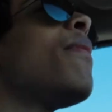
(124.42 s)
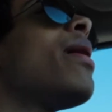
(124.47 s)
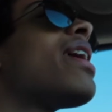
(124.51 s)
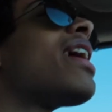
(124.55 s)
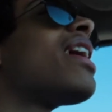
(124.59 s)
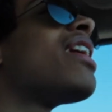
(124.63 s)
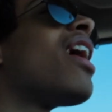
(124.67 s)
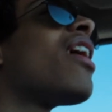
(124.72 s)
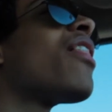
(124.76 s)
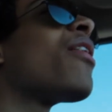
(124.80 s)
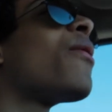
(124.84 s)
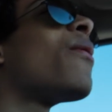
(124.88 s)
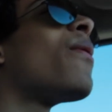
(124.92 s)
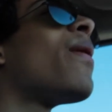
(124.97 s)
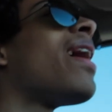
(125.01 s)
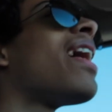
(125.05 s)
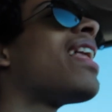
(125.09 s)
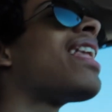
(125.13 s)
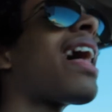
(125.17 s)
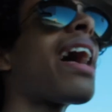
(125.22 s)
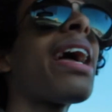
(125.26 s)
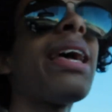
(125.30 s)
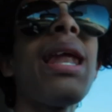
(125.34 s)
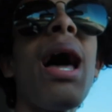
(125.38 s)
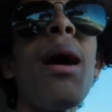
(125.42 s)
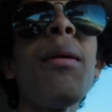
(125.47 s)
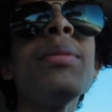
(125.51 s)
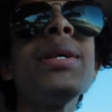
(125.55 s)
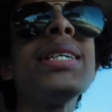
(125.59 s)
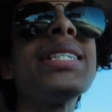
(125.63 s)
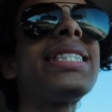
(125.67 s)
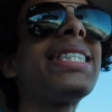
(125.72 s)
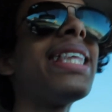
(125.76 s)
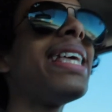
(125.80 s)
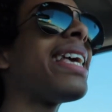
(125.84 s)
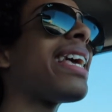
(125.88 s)
at another red light and I'm
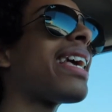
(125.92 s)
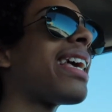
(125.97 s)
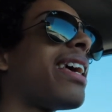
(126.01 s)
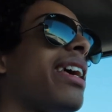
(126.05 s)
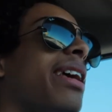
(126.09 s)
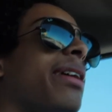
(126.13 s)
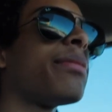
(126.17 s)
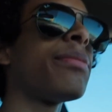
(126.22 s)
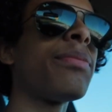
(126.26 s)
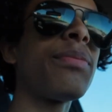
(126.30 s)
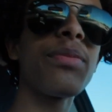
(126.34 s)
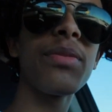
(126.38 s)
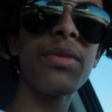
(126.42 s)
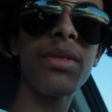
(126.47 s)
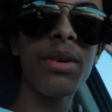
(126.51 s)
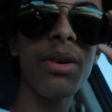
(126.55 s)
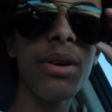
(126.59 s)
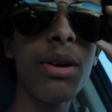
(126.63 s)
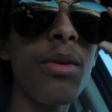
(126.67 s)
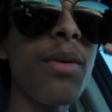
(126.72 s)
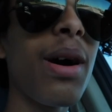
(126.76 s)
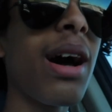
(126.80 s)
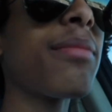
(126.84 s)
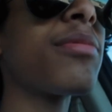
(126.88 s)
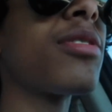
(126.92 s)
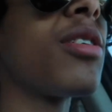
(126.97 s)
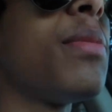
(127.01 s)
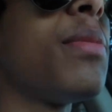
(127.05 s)
just thinking, Oh, why I'm so